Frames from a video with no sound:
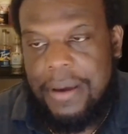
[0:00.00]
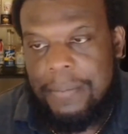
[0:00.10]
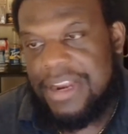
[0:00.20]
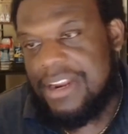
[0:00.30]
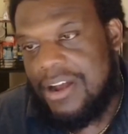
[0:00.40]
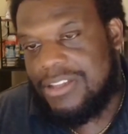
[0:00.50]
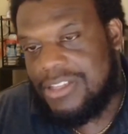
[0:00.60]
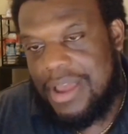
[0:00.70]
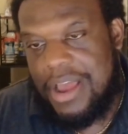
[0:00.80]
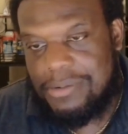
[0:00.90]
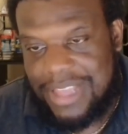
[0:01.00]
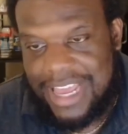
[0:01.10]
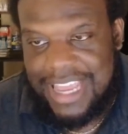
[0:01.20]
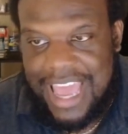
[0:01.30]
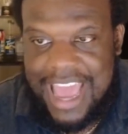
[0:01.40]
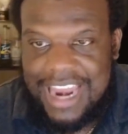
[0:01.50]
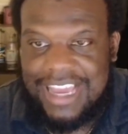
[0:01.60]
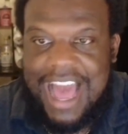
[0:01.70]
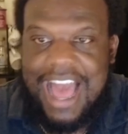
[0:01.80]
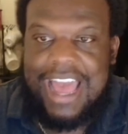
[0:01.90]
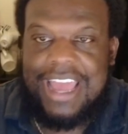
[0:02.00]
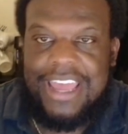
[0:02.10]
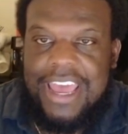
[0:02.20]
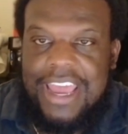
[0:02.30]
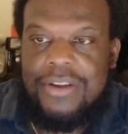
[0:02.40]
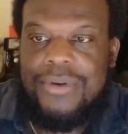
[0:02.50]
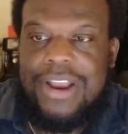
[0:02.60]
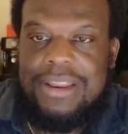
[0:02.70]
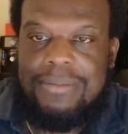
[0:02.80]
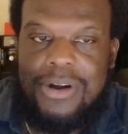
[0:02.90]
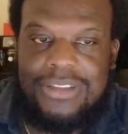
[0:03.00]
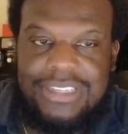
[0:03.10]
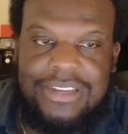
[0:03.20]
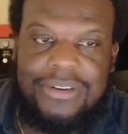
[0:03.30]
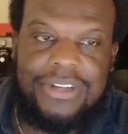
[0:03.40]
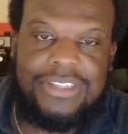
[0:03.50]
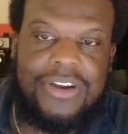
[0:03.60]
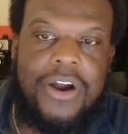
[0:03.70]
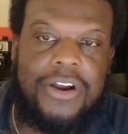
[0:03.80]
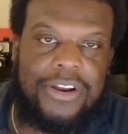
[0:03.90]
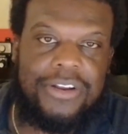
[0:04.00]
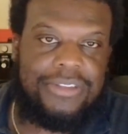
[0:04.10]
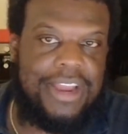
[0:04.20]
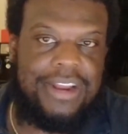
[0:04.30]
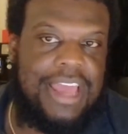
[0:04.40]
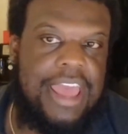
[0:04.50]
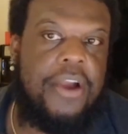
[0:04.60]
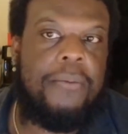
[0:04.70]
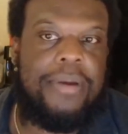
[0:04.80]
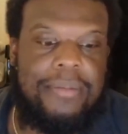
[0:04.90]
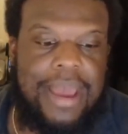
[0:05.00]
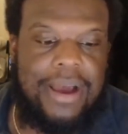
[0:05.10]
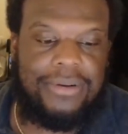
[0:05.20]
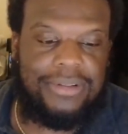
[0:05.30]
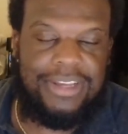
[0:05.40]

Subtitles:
But it also helped that he had a guy in Randy Moss and Chris Carter there to help him out,